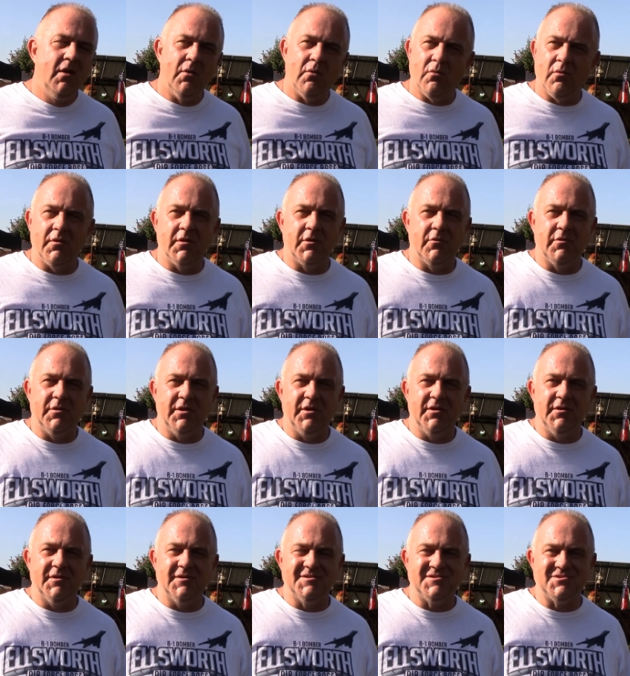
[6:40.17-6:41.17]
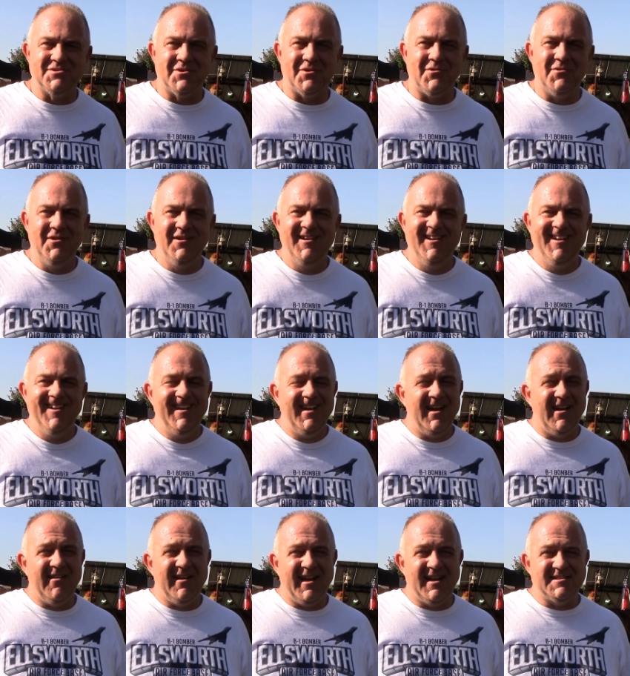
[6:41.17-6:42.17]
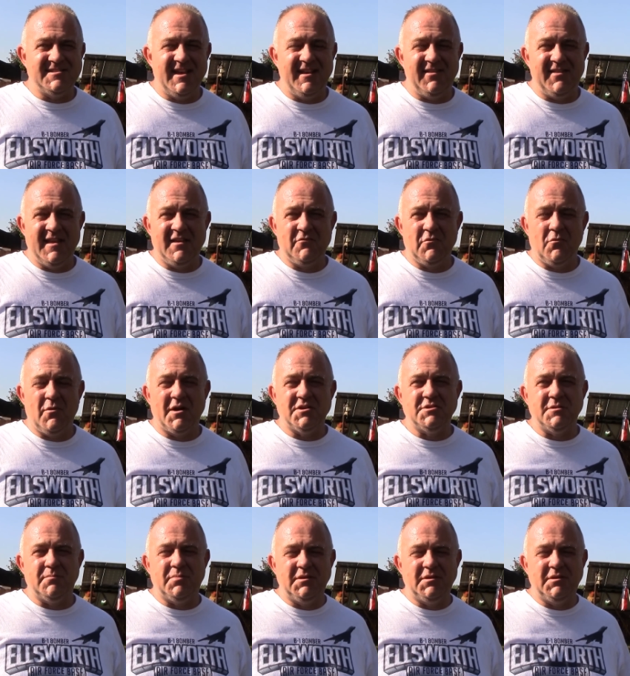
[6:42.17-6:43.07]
Really, really good. So, all right, guys. Hey, thanks for watching.